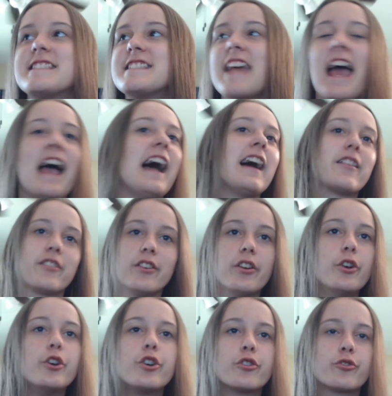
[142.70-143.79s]
dad
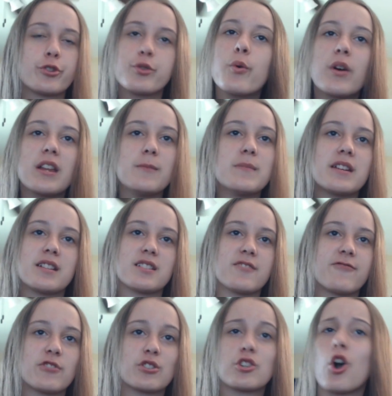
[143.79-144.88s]
for 20 minutes
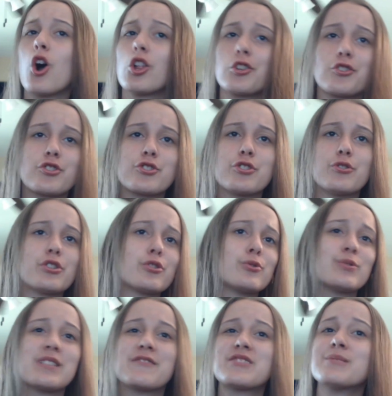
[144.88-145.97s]
if you're a college student who
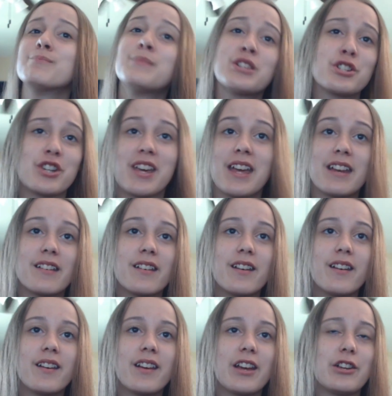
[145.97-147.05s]
lives in Michigan
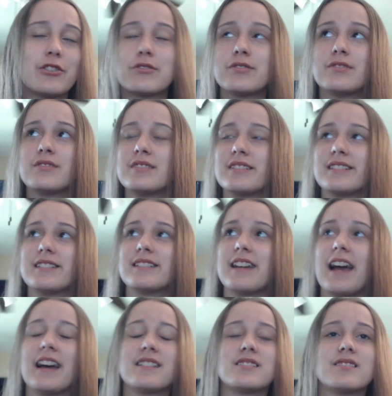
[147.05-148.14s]
and your
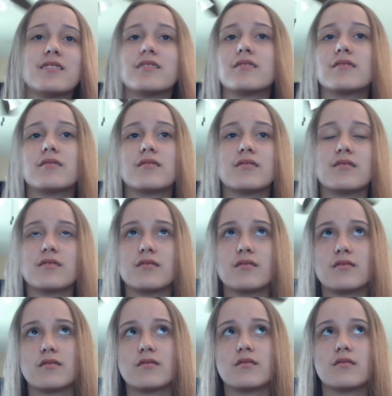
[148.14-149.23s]
dad's in
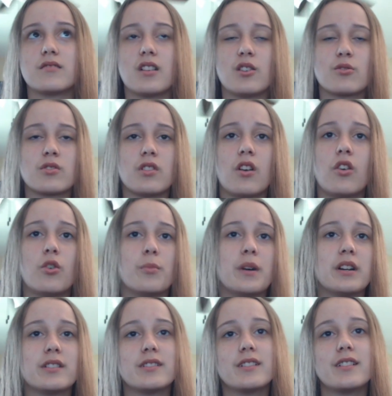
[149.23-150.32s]
Oklahoma.